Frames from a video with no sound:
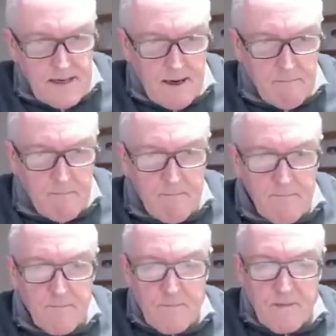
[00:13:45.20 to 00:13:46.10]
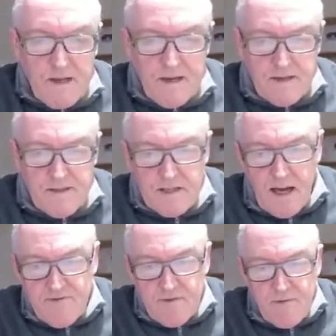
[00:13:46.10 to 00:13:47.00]
The
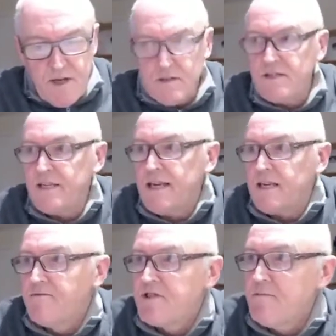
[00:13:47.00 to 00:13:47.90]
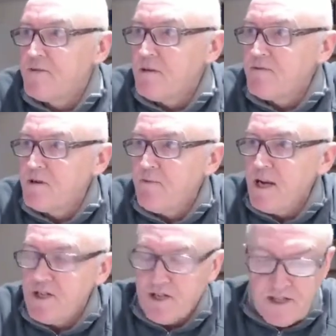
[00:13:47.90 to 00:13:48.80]
time from the onset of symptoms to
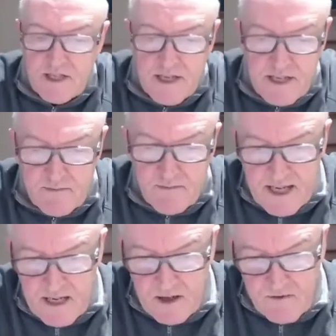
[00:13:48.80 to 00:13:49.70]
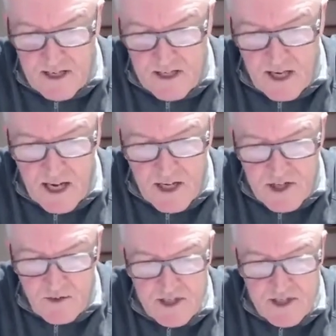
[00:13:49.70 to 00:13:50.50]
patients that needed mechanical ventilation,